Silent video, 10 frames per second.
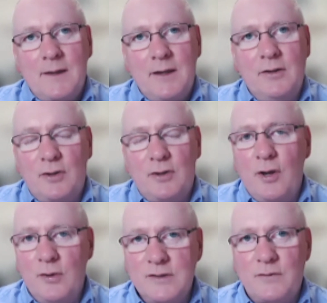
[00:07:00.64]
you know,
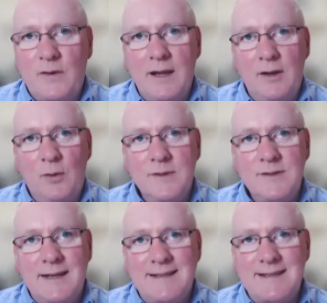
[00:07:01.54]
Toyota's failure was
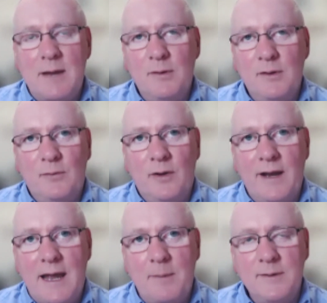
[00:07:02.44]
an example of
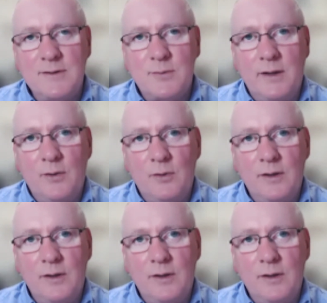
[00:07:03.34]
what happens when an